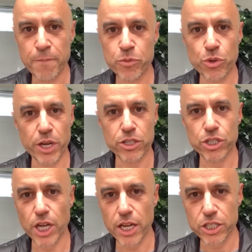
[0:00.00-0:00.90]
to
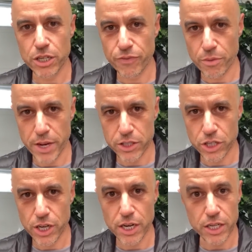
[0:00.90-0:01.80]
exchange
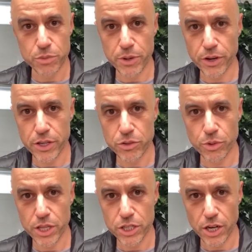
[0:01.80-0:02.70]
information and experience
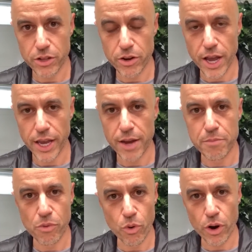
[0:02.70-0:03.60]
with each other and get
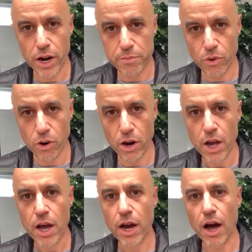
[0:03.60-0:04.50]
more and more
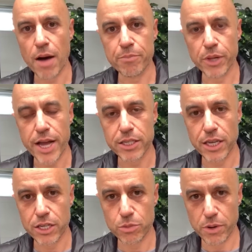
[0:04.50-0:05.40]
complex
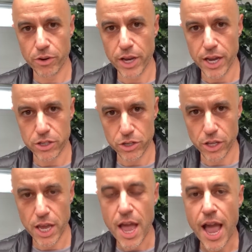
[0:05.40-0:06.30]

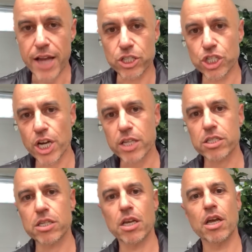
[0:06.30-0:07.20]
experientially. And
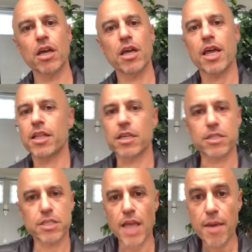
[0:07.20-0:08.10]
just in the
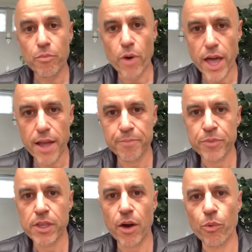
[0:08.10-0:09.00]
same way
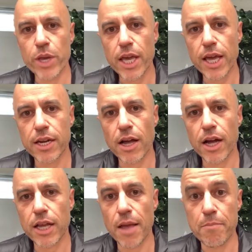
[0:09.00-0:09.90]
that we
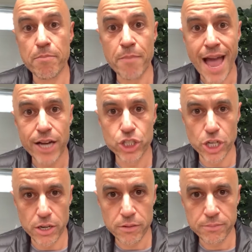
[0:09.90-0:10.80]
cannot
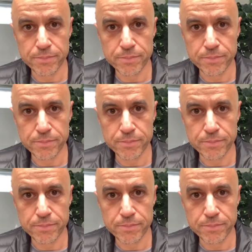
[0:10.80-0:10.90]
imagine